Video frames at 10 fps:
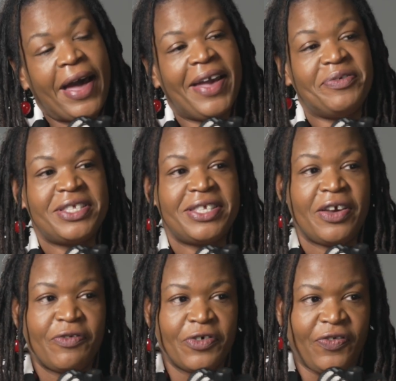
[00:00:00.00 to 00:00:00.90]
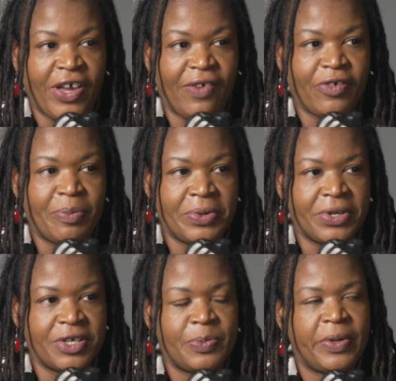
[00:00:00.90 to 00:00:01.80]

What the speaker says: I have several favorite books,